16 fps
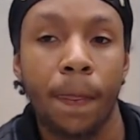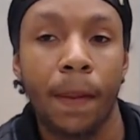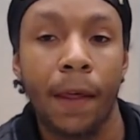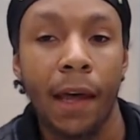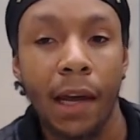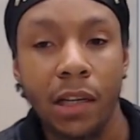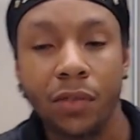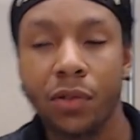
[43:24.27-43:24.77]
The
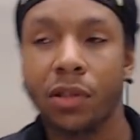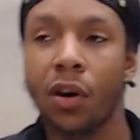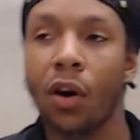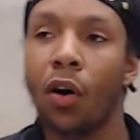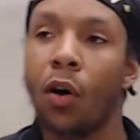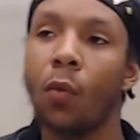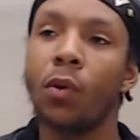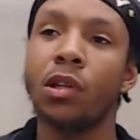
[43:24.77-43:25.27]
hatred is
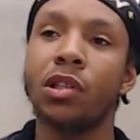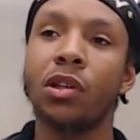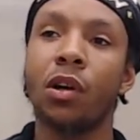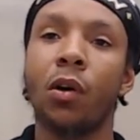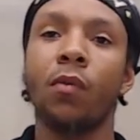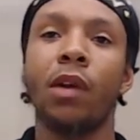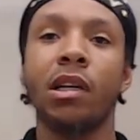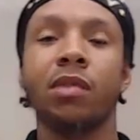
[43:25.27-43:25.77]
always
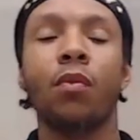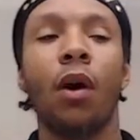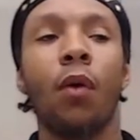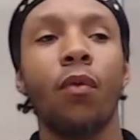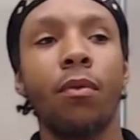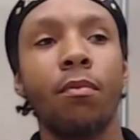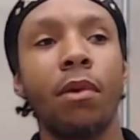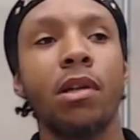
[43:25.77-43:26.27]
shown. That's why
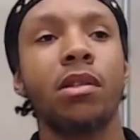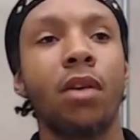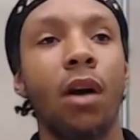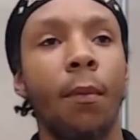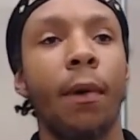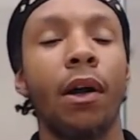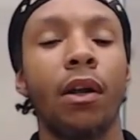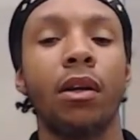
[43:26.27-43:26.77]
we must
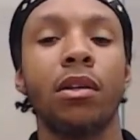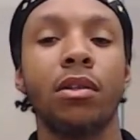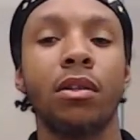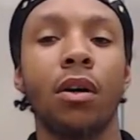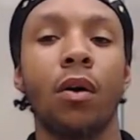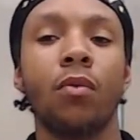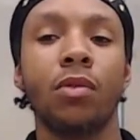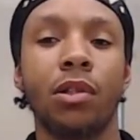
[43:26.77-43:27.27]
come out of this
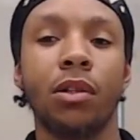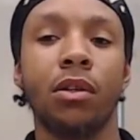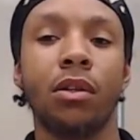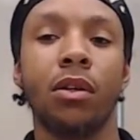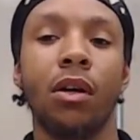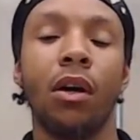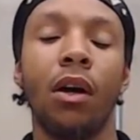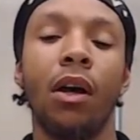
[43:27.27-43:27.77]
culture
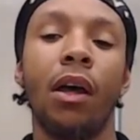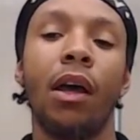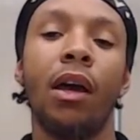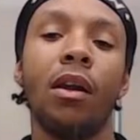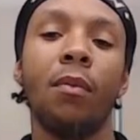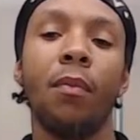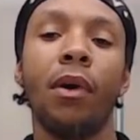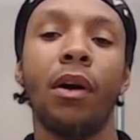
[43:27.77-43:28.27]

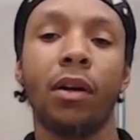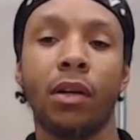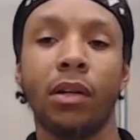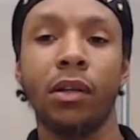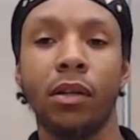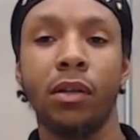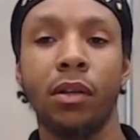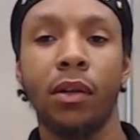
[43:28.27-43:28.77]
in
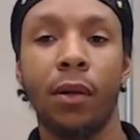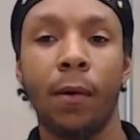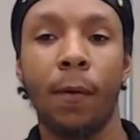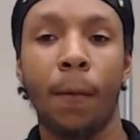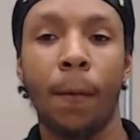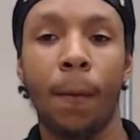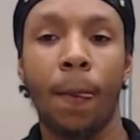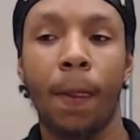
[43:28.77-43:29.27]
America.
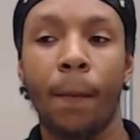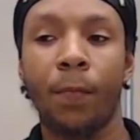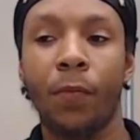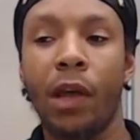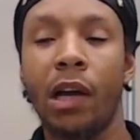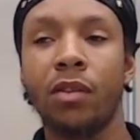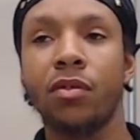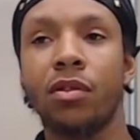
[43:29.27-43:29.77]

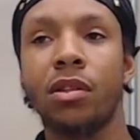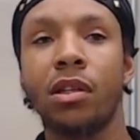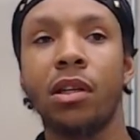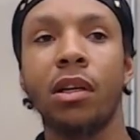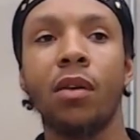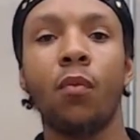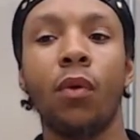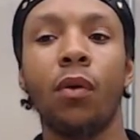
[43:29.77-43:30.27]
As you
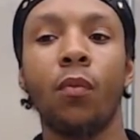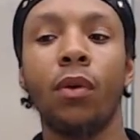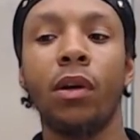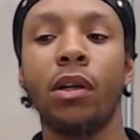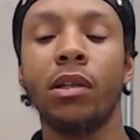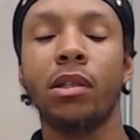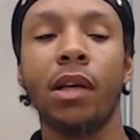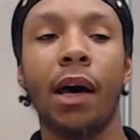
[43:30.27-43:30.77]
see, when we
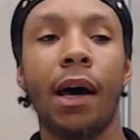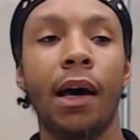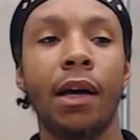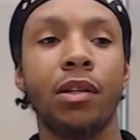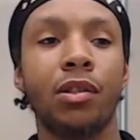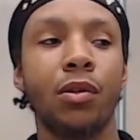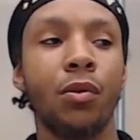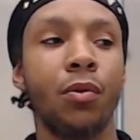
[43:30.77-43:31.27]

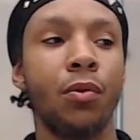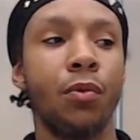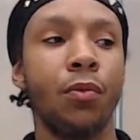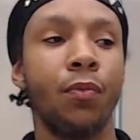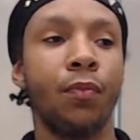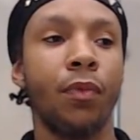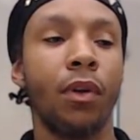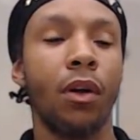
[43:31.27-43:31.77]
decide to
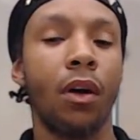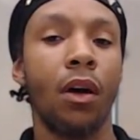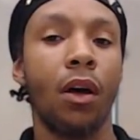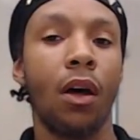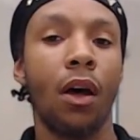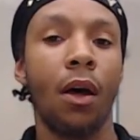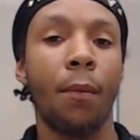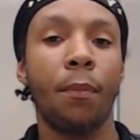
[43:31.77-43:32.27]

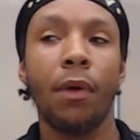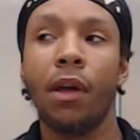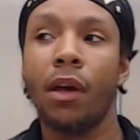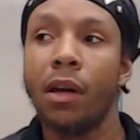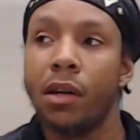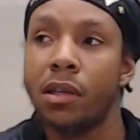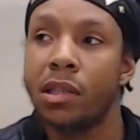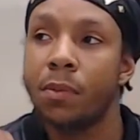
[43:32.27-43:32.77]
be
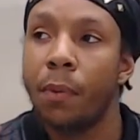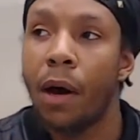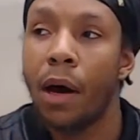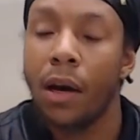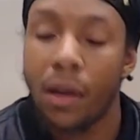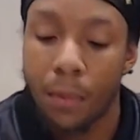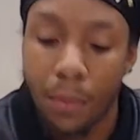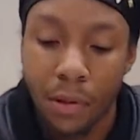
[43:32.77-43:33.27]
in a
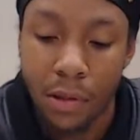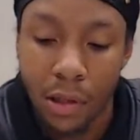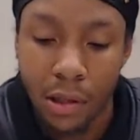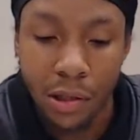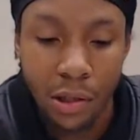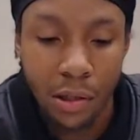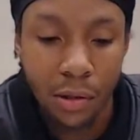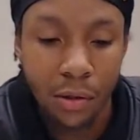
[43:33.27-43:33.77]
spot, in a
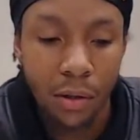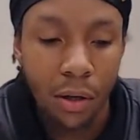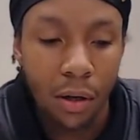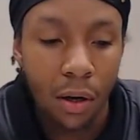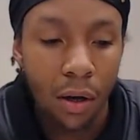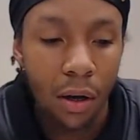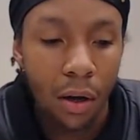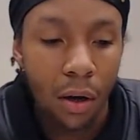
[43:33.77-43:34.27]
position
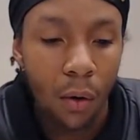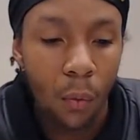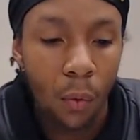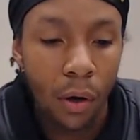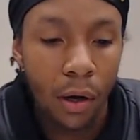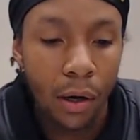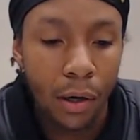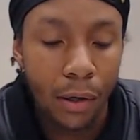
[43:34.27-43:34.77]

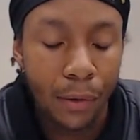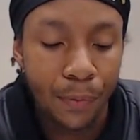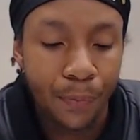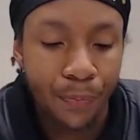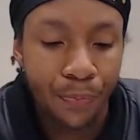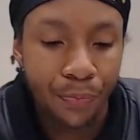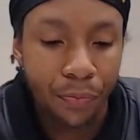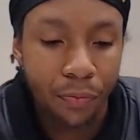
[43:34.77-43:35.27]
where,